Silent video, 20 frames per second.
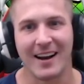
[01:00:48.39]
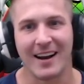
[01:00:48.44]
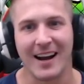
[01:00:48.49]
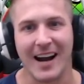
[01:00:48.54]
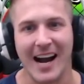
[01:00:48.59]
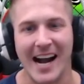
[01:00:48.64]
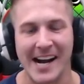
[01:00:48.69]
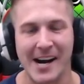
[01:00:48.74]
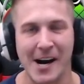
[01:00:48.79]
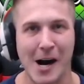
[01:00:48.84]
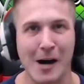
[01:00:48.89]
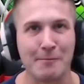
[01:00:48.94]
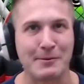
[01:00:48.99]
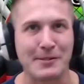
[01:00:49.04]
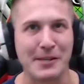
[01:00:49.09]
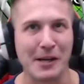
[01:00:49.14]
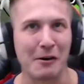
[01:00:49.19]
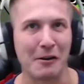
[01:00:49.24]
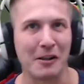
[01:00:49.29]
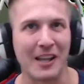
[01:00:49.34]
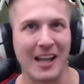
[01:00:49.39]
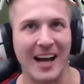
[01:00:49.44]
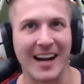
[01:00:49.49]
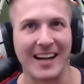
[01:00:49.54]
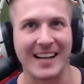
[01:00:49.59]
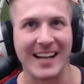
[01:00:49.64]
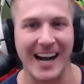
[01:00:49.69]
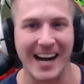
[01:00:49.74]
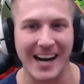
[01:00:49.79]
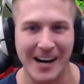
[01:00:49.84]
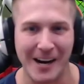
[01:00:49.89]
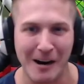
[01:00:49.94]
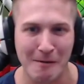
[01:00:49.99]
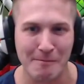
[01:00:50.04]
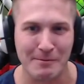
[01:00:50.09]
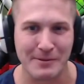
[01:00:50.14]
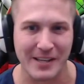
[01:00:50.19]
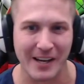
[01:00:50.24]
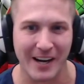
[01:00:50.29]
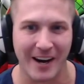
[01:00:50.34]
I hope so, Luck. I hope
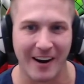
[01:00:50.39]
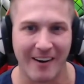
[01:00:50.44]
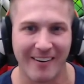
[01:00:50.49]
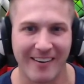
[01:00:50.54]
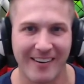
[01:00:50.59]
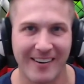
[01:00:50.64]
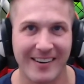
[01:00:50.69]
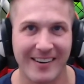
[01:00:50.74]
so.